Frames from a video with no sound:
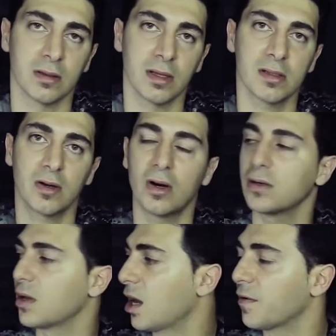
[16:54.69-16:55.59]
It doesn't
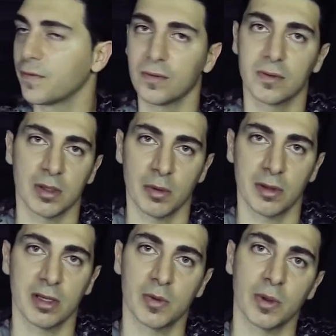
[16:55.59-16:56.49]
hurt to have some of
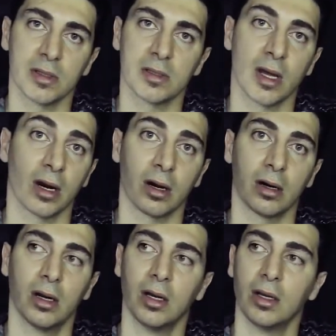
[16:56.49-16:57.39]
these ones that are